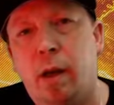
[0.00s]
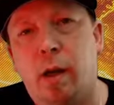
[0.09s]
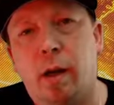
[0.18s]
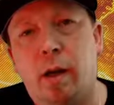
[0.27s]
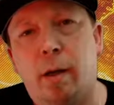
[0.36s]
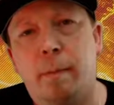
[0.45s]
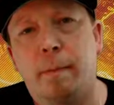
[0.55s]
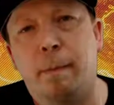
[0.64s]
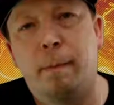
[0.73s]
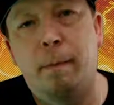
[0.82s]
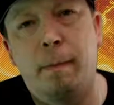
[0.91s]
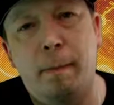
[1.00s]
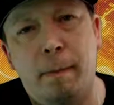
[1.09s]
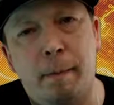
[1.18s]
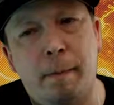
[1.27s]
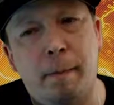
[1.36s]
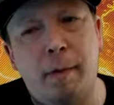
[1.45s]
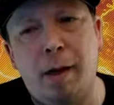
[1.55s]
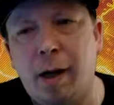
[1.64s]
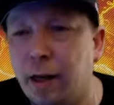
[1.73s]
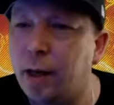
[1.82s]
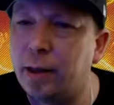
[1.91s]
I
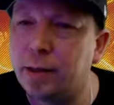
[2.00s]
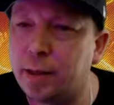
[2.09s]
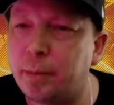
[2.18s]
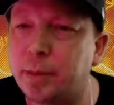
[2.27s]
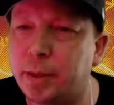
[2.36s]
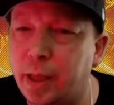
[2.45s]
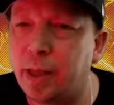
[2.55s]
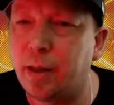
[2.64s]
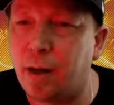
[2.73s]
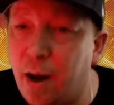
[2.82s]
gotta stop saying